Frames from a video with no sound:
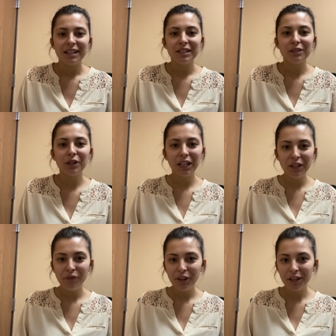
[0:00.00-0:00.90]
So can
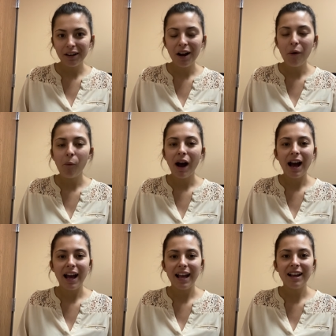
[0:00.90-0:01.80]
you figure out
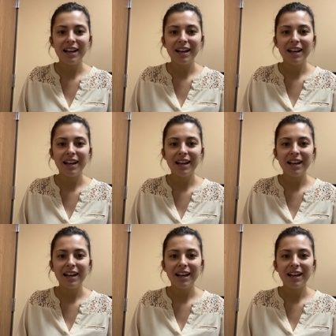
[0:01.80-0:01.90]
why